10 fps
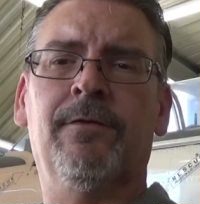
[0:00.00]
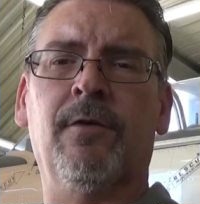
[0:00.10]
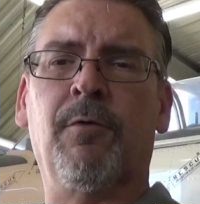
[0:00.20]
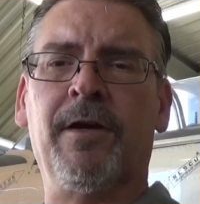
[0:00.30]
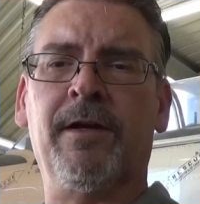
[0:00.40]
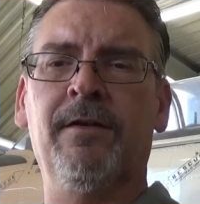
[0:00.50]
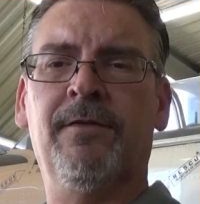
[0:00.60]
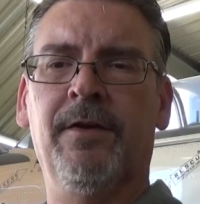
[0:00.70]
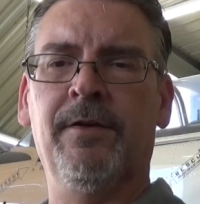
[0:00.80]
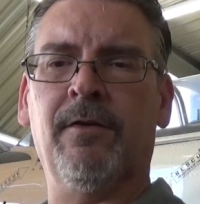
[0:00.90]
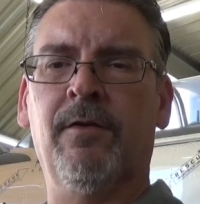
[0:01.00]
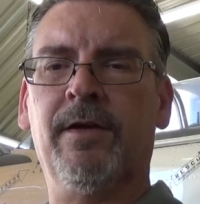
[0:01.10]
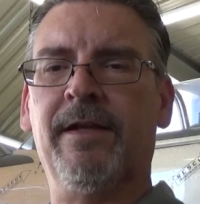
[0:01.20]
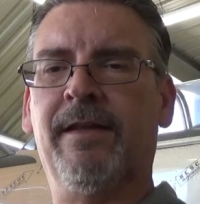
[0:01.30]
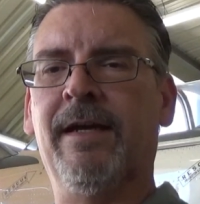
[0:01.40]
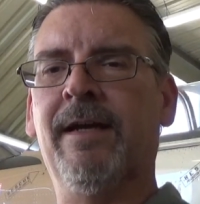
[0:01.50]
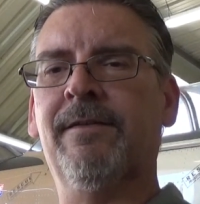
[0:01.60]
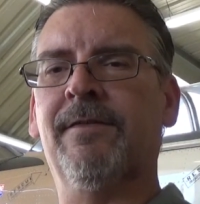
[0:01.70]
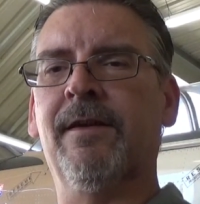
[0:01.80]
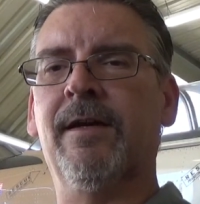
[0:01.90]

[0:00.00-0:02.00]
So we're going to continue to look at that.